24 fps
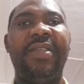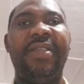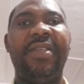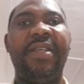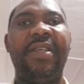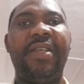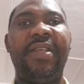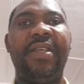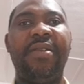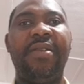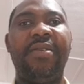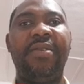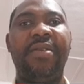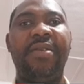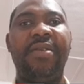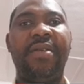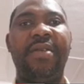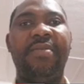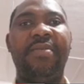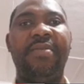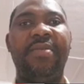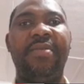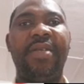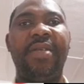kilograms
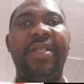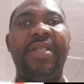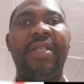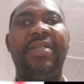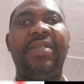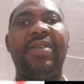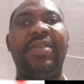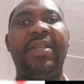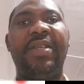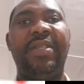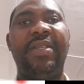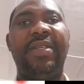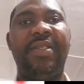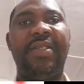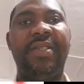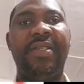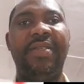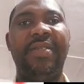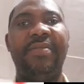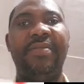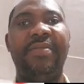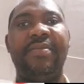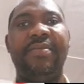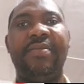is raised
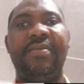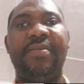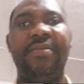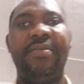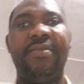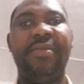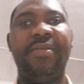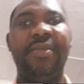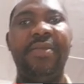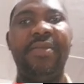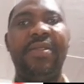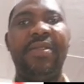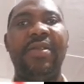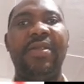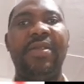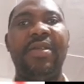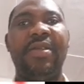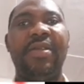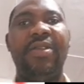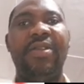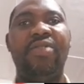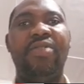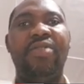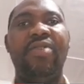
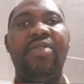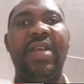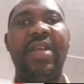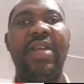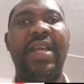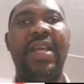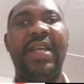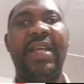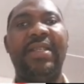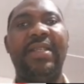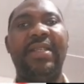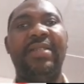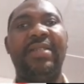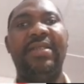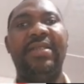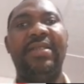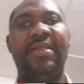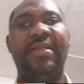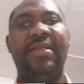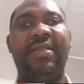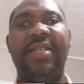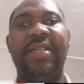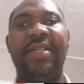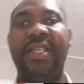to a height,
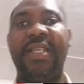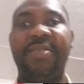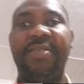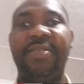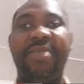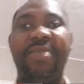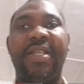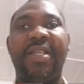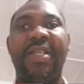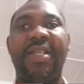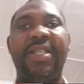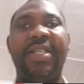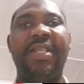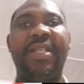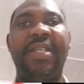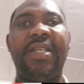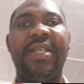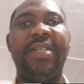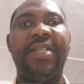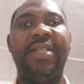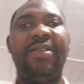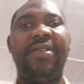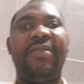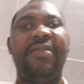that's potential energy,
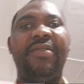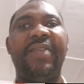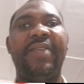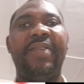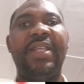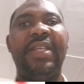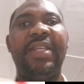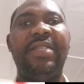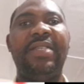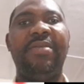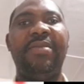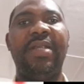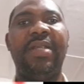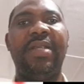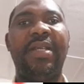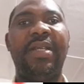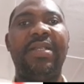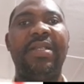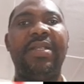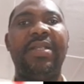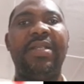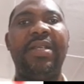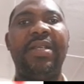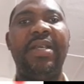of 90 meters
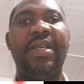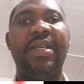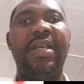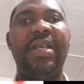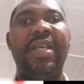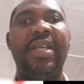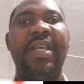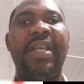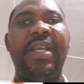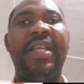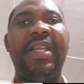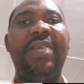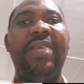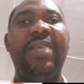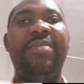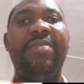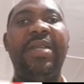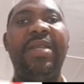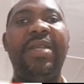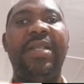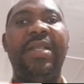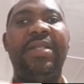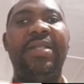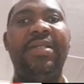in a
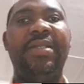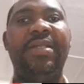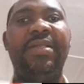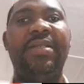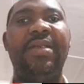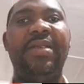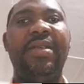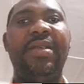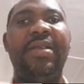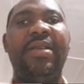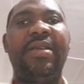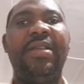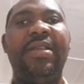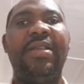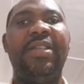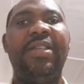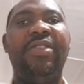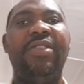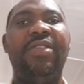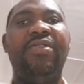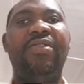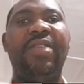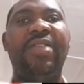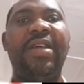minute, the
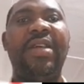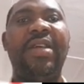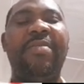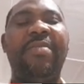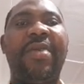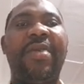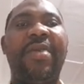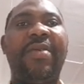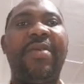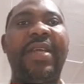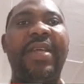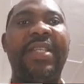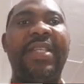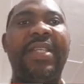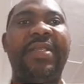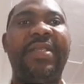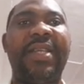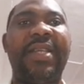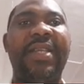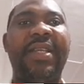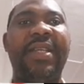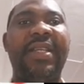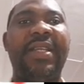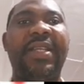total power
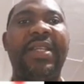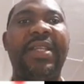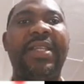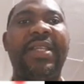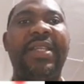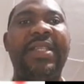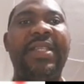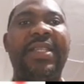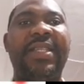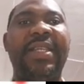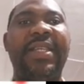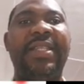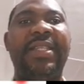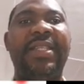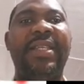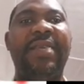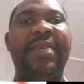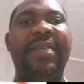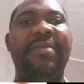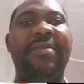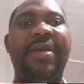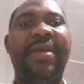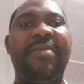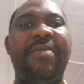extended, in this case here,
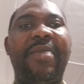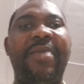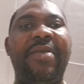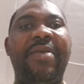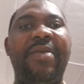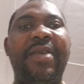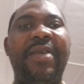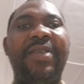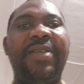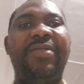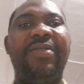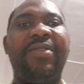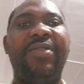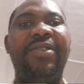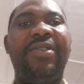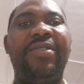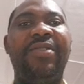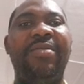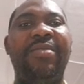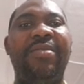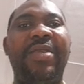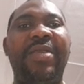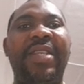my power is going to be, the